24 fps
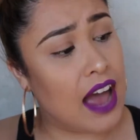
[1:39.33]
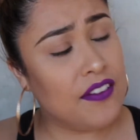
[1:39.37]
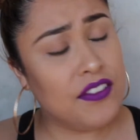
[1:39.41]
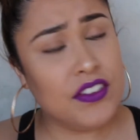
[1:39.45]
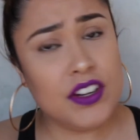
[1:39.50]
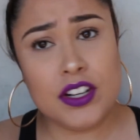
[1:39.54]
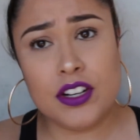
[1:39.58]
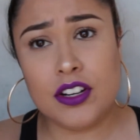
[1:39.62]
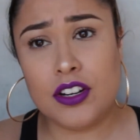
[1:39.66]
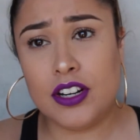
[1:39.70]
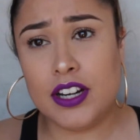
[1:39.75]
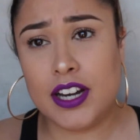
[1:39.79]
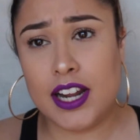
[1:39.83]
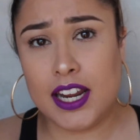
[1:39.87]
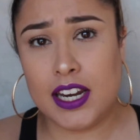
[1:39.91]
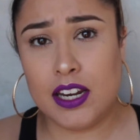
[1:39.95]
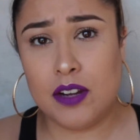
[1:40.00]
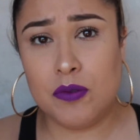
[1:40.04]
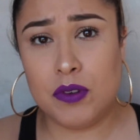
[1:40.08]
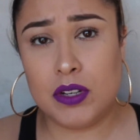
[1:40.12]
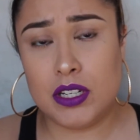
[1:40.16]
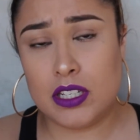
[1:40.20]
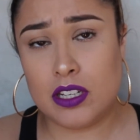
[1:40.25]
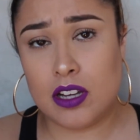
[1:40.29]
I haven't heard
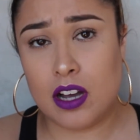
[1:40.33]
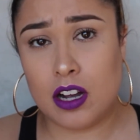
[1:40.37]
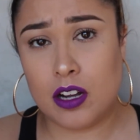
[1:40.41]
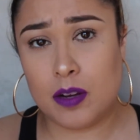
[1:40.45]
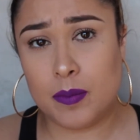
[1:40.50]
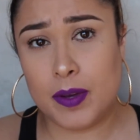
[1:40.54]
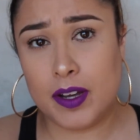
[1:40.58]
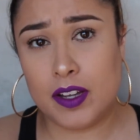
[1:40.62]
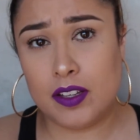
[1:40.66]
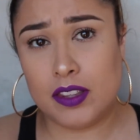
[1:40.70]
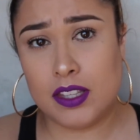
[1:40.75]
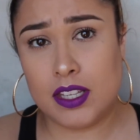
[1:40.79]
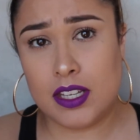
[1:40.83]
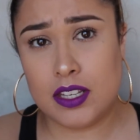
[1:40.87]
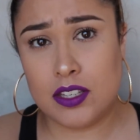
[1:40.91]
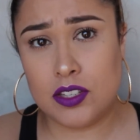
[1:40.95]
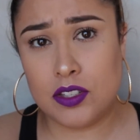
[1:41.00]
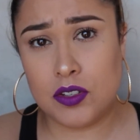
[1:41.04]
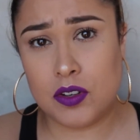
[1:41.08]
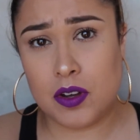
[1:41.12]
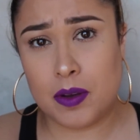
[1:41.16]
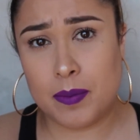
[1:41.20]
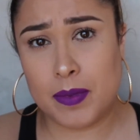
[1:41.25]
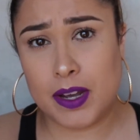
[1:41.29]
anyone talk about
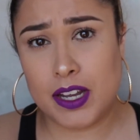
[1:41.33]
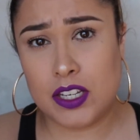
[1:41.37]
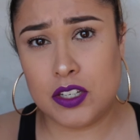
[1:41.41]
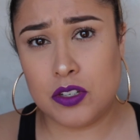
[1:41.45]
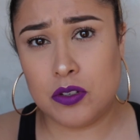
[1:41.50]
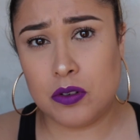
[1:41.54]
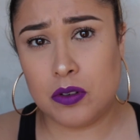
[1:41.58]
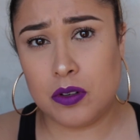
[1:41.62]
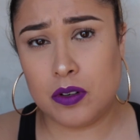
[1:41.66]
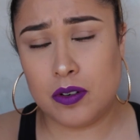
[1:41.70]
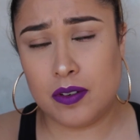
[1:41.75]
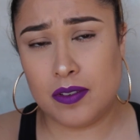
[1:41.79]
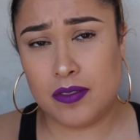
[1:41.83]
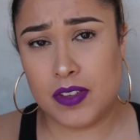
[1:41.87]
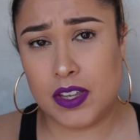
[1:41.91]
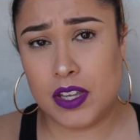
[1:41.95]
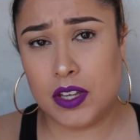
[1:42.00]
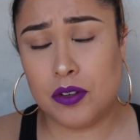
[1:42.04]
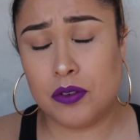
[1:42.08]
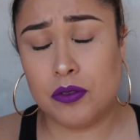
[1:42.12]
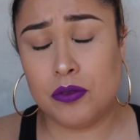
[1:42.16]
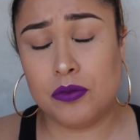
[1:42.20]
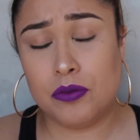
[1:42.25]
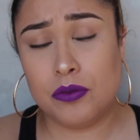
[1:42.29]
this so I might do a
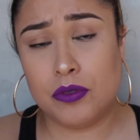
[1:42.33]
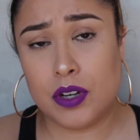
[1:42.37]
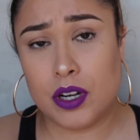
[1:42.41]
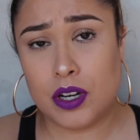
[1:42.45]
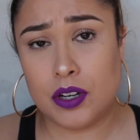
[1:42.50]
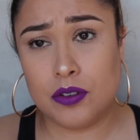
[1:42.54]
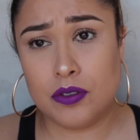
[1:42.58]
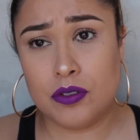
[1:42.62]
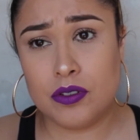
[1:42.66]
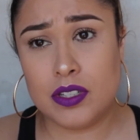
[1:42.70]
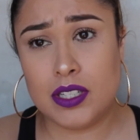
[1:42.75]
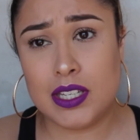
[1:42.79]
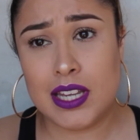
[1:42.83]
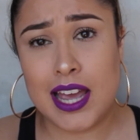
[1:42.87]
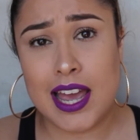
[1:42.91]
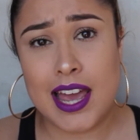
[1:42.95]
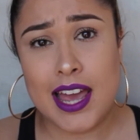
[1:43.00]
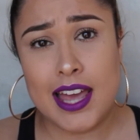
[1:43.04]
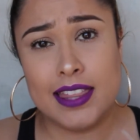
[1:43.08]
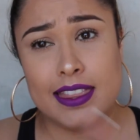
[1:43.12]
review, who knows.